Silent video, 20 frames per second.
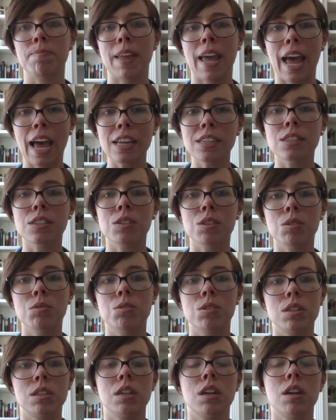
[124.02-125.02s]
ask
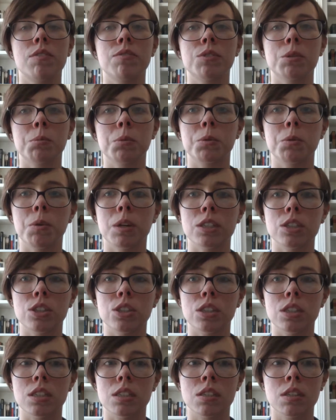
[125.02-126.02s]
those uncomfortable
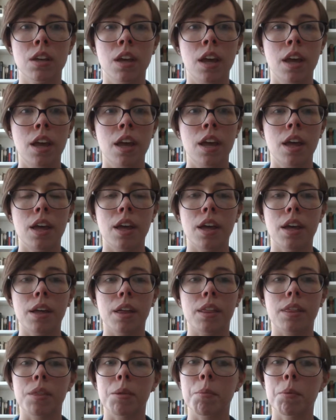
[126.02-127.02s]
questions.
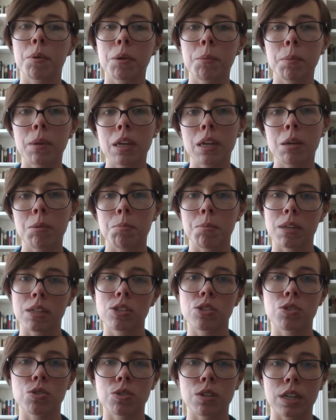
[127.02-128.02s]
The book being a
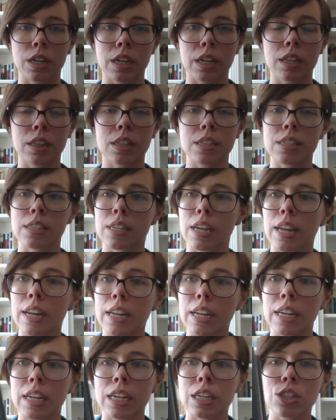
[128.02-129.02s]
mystery, the
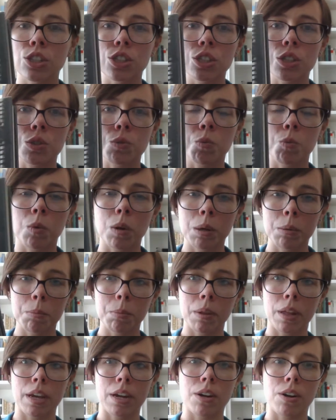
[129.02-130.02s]
setting is just one
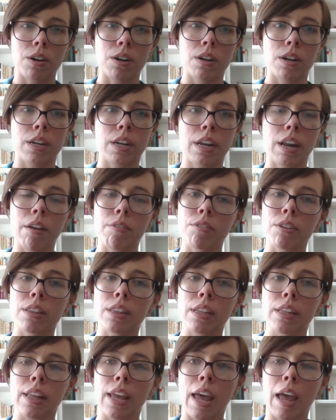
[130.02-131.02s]
player in
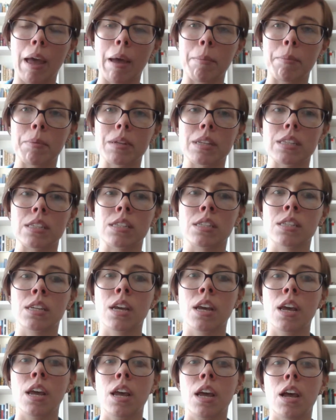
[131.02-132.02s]
everything that happens.
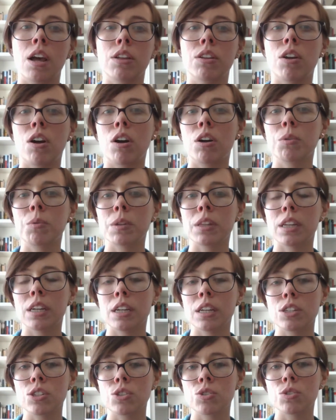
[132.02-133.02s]
Along with the
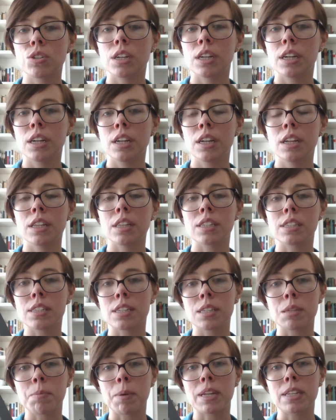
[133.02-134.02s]
history, the
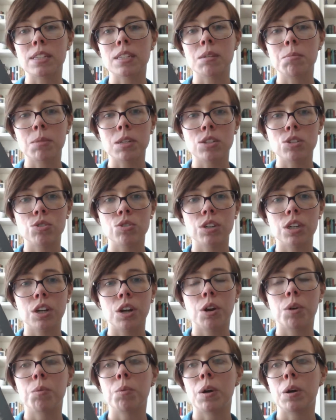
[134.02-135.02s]
suspense and mystery
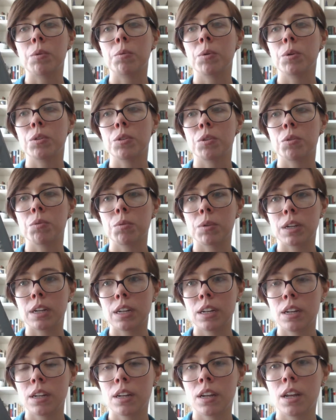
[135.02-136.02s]
are well worth the
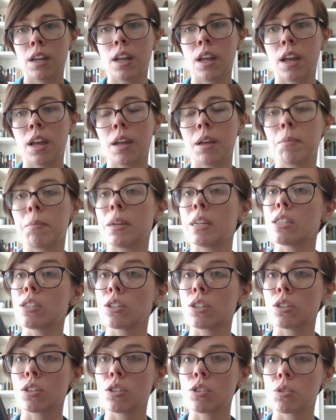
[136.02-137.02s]
read. It's a
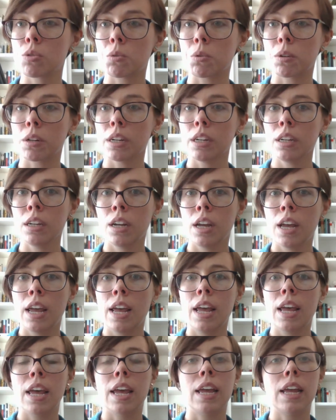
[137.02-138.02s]
good story,
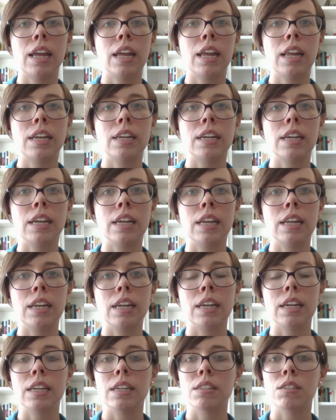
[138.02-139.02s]
and it
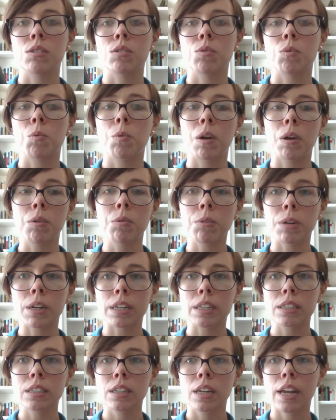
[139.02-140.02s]
is well
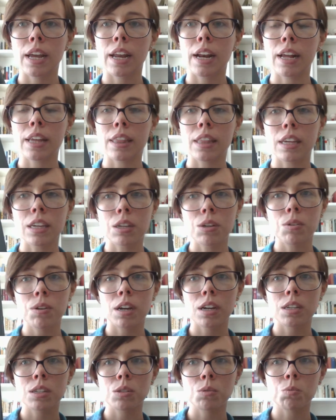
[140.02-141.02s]
written, and I think you
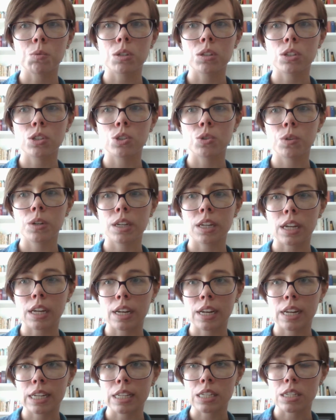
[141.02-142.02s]
guys will enjoy it.
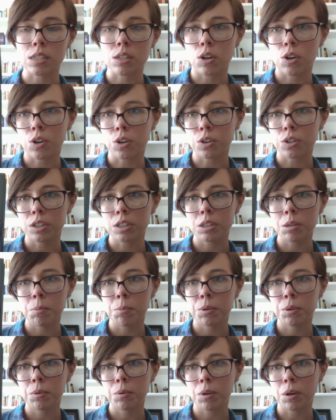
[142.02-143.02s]
It's Girl in the
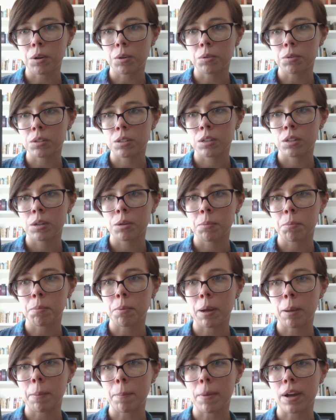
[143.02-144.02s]
Blue Coat
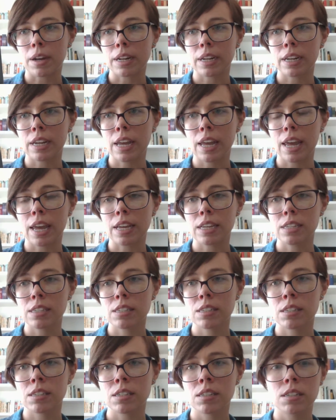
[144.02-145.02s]
by Monica
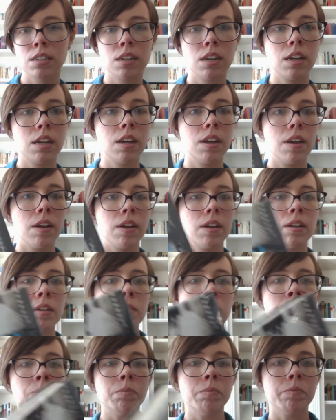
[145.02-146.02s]
Hesse.
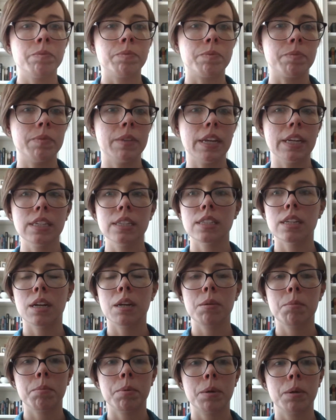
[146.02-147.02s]
Next
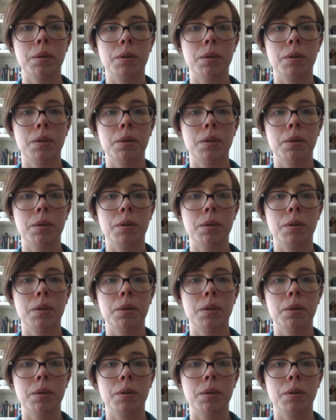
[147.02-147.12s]
up,